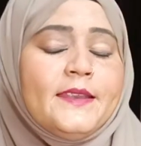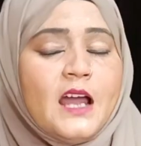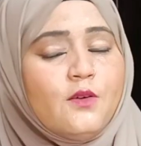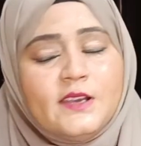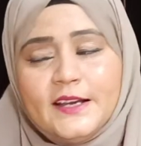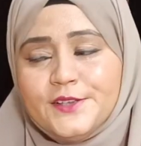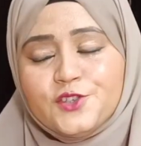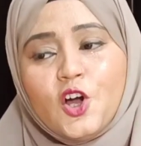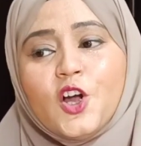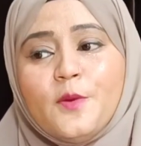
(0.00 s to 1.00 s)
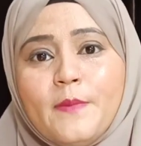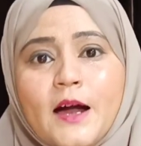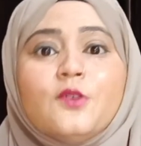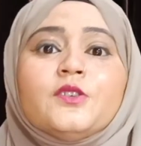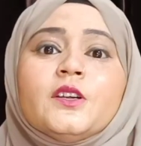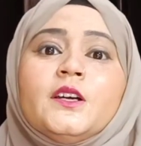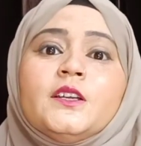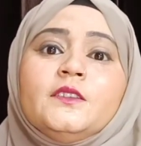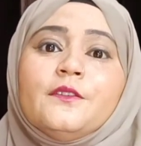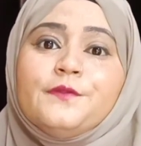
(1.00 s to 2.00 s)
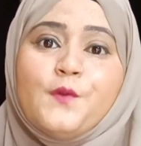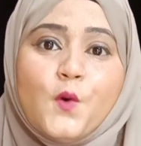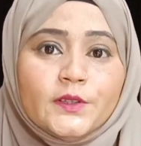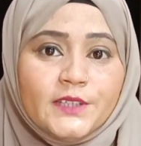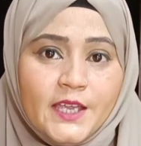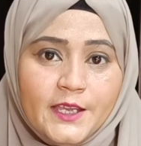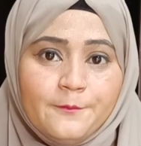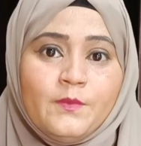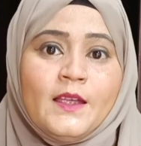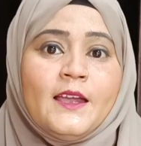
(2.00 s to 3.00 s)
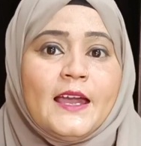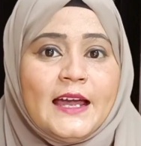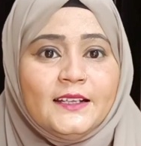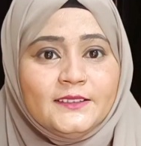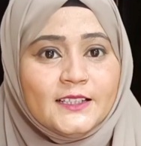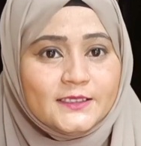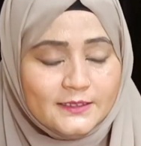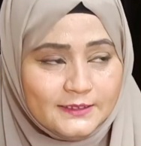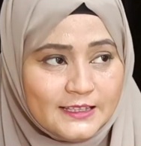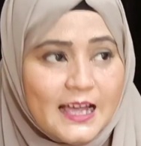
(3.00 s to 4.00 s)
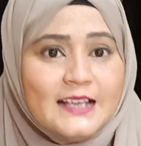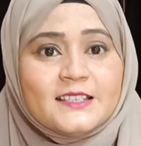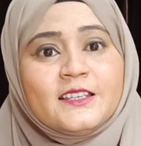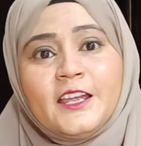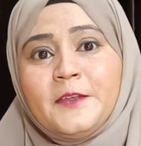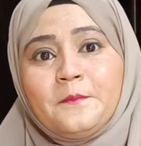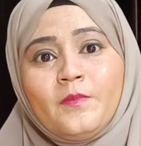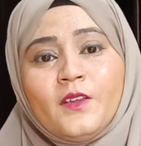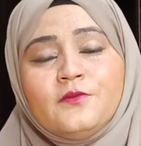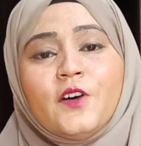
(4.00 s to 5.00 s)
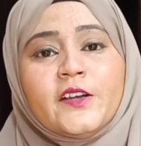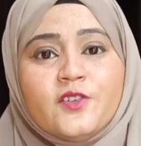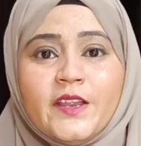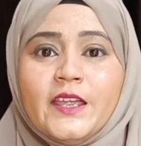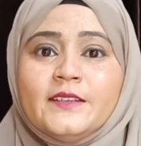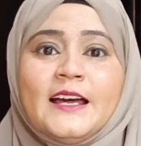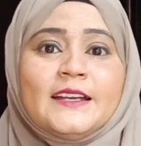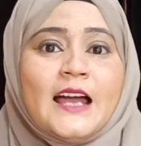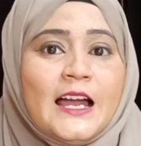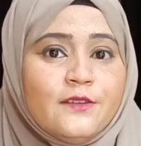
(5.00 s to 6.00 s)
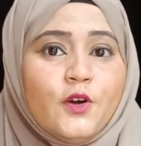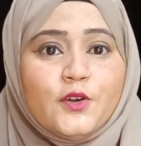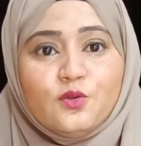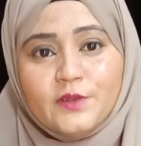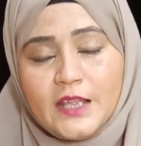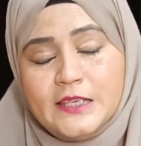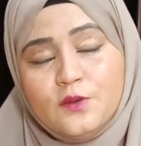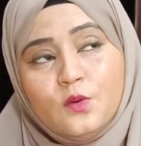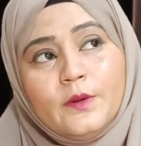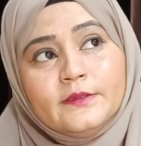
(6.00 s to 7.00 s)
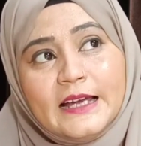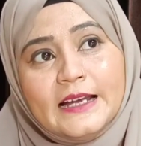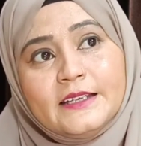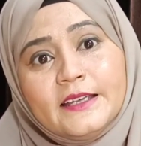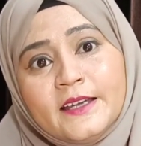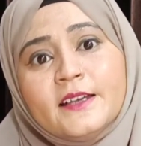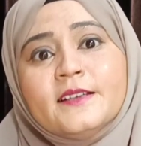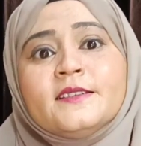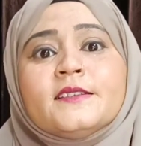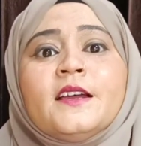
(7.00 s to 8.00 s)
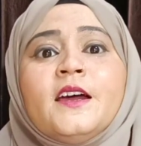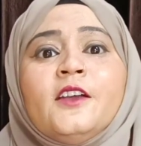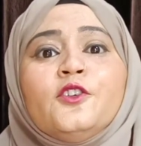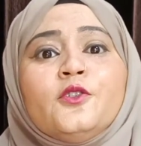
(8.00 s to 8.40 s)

Now let's talk about the fourth thing and the last thing for today that I want to tell you, that is, do